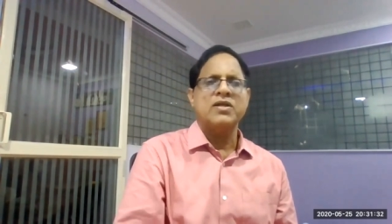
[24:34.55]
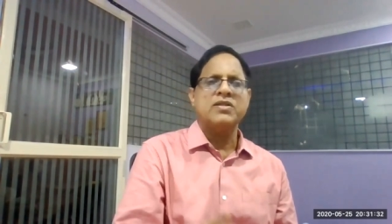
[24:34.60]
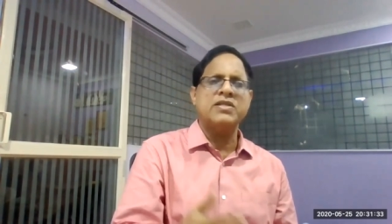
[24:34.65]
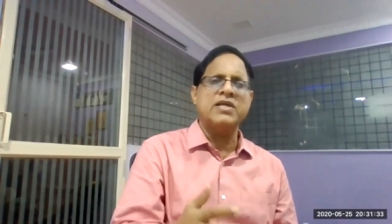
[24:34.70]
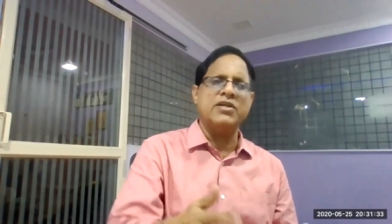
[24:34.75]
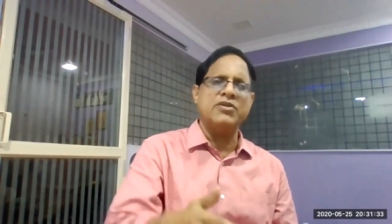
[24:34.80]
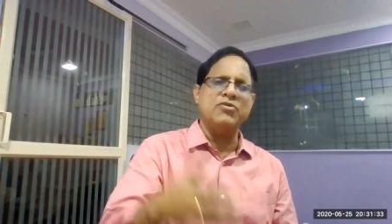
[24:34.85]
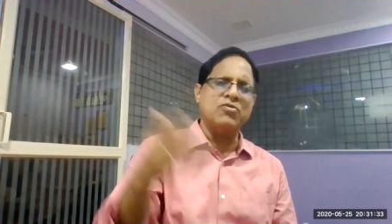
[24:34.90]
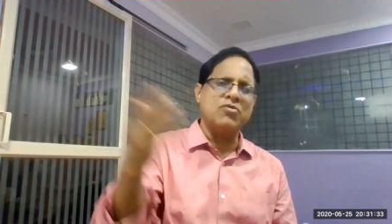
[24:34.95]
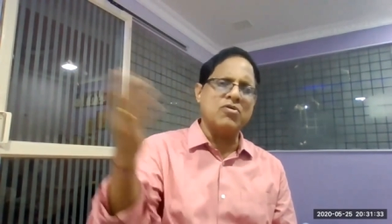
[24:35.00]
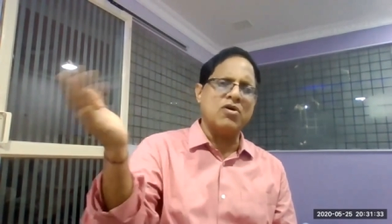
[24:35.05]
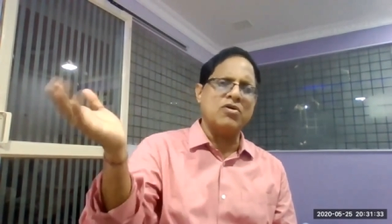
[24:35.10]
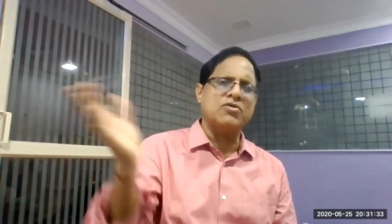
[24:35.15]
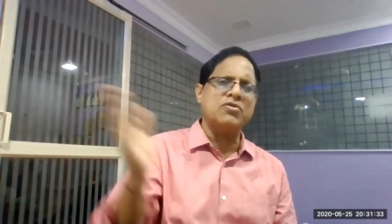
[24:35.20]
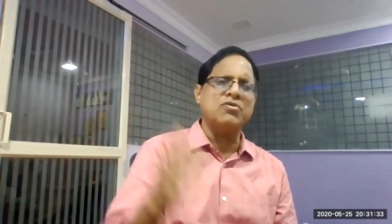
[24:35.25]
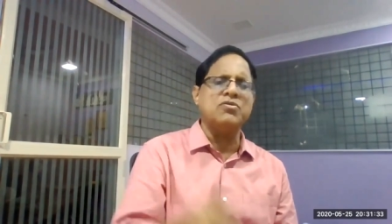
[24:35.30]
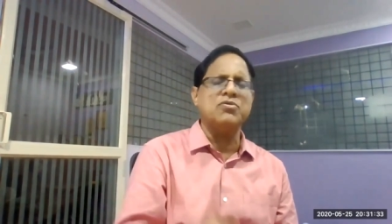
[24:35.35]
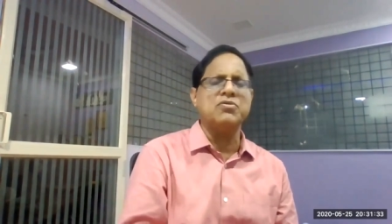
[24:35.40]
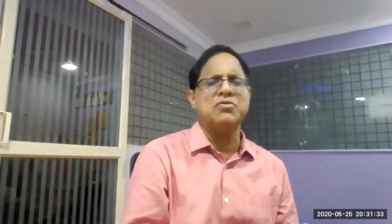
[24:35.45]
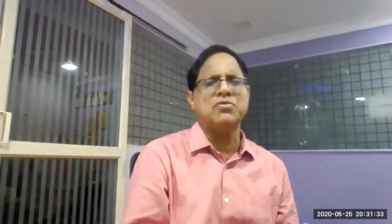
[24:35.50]
then you go
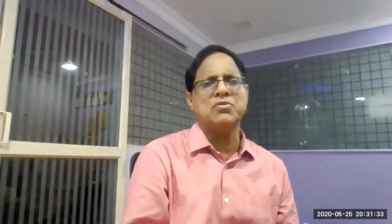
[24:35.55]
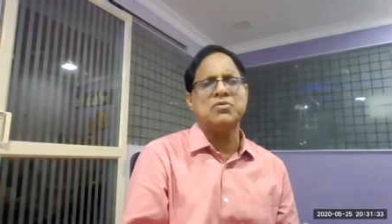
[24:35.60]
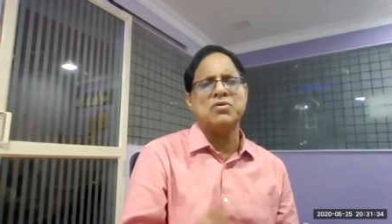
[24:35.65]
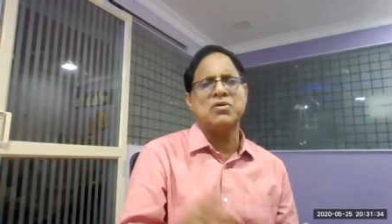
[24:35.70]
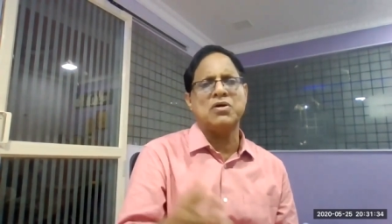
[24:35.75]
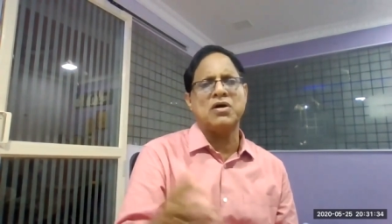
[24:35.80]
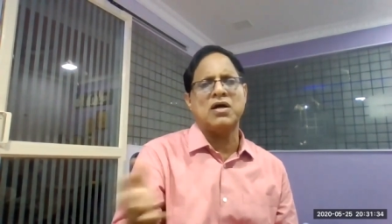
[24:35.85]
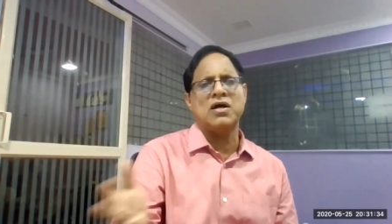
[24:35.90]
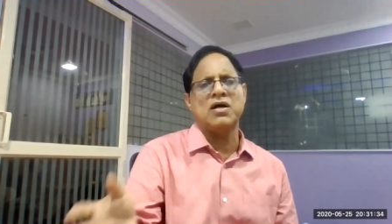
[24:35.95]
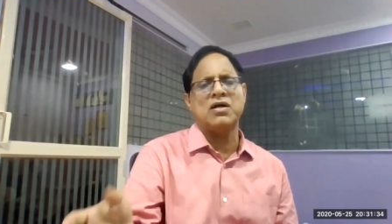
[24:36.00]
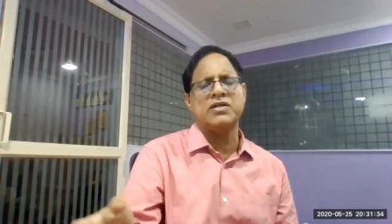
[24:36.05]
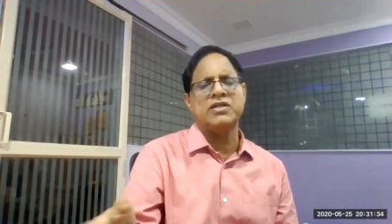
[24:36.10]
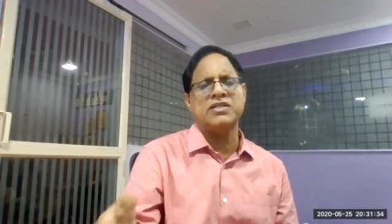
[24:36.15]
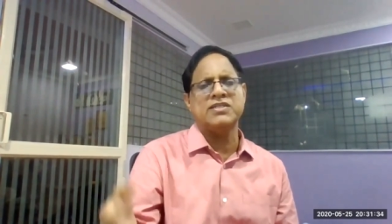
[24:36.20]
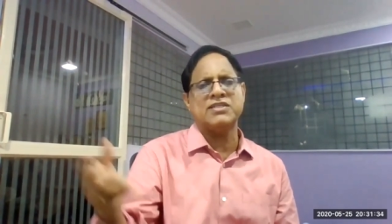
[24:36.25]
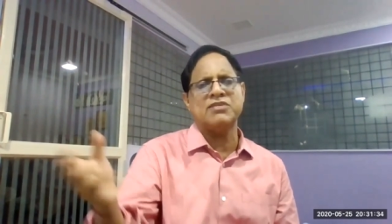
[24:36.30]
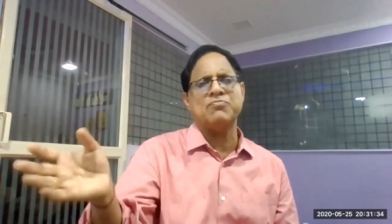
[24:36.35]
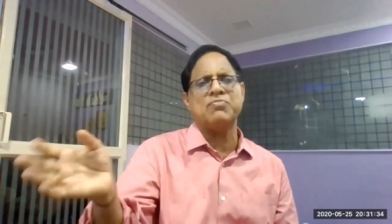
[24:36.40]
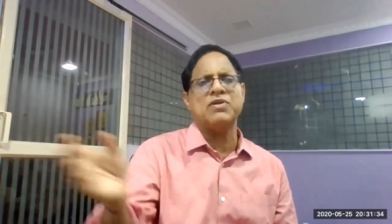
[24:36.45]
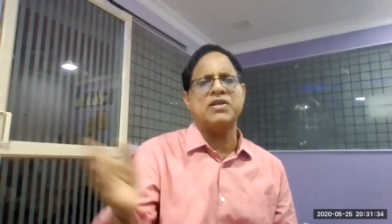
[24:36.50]
to uh,
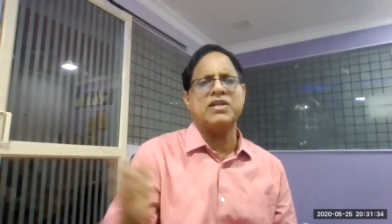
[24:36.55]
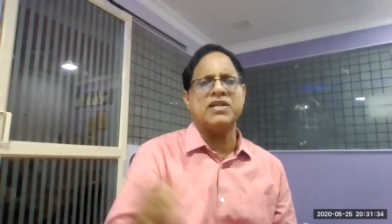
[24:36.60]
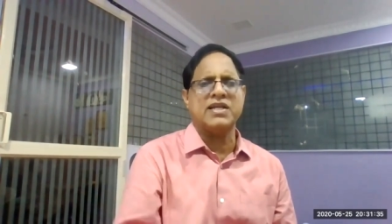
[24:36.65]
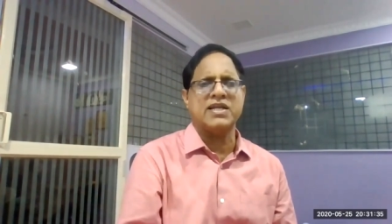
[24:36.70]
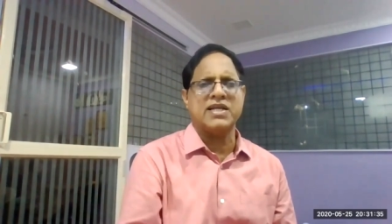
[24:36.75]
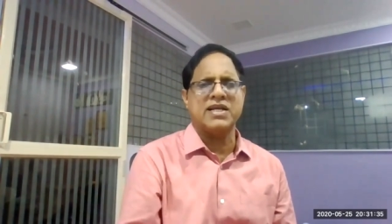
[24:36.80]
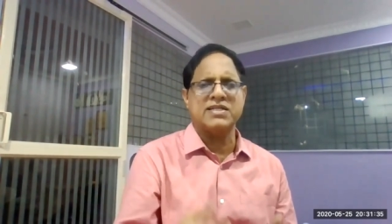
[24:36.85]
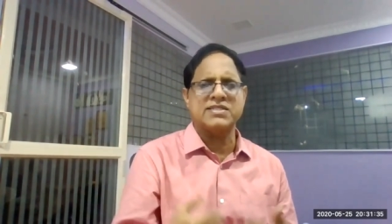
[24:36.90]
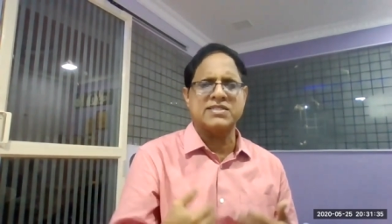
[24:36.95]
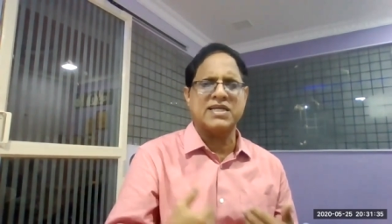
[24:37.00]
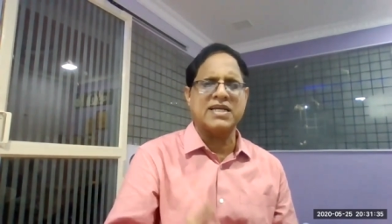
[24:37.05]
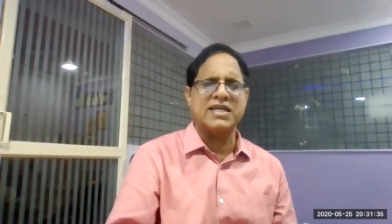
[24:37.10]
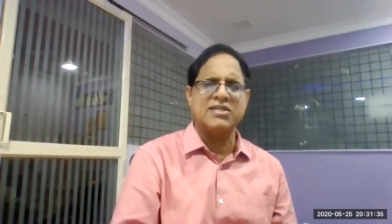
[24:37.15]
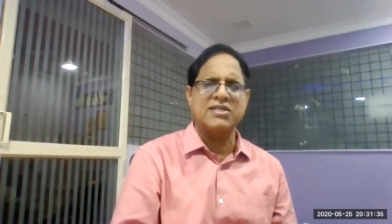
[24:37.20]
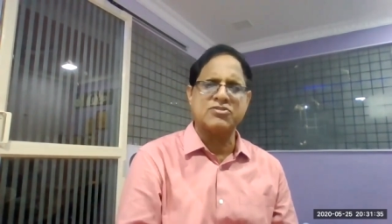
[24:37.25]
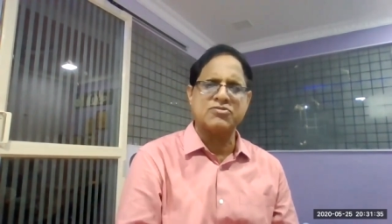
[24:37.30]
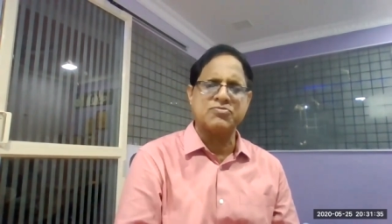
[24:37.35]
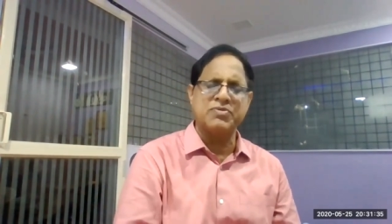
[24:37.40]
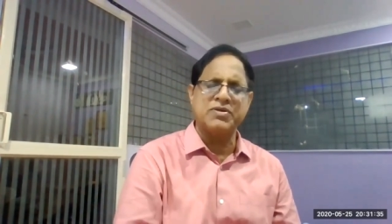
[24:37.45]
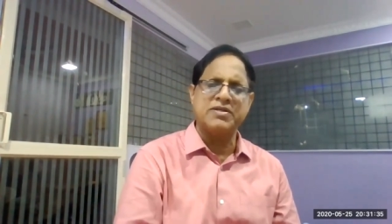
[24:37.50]
disciplinary case
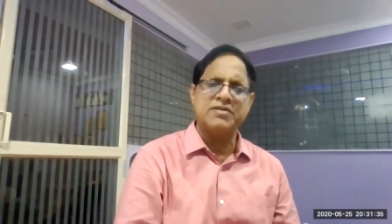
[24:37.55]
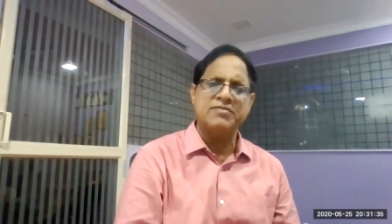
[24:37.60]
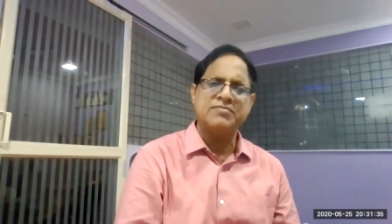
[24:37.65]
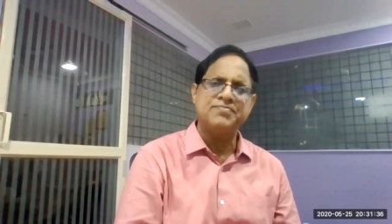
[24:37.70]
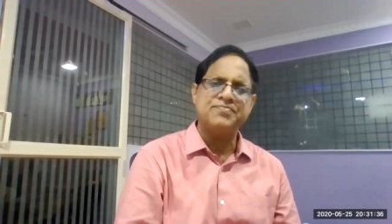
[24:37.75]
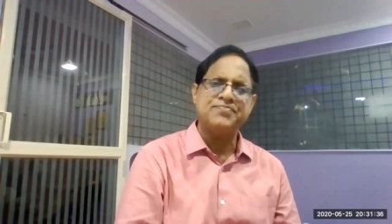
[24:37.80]
against me.